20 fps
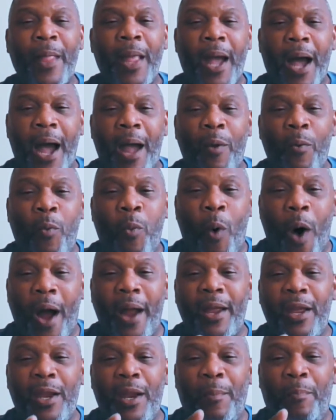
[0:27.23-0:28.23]
I
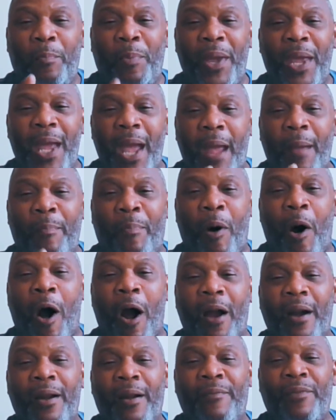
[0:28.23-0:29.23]
want you to be a
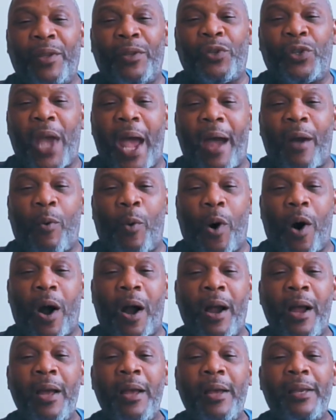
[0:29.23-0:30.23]
part of the
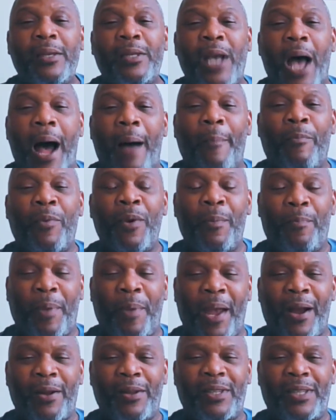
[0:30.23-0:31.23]
Jaguar Top
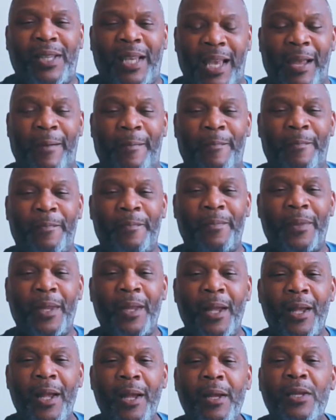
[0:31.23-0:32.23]
Repair team.
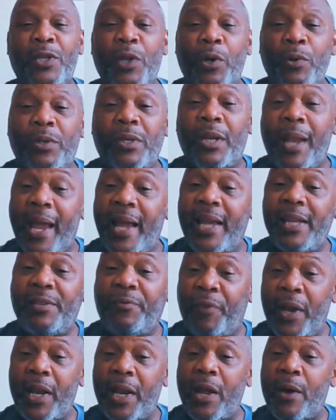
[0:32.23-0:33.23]
So today's
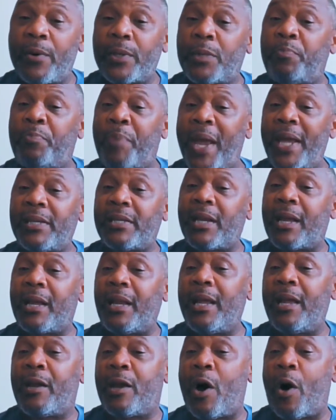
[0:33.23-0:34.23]
video is
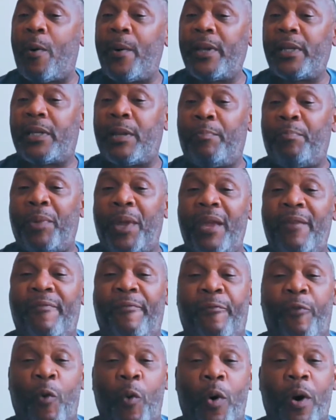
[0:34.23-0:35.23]
basically going to be
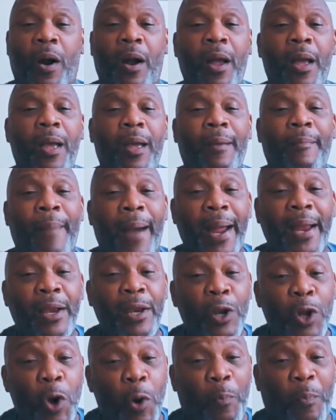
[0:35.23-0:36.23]
for my
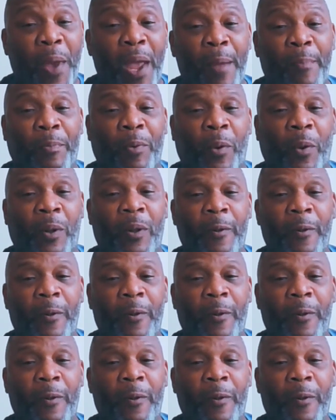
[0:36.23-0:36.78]
new people,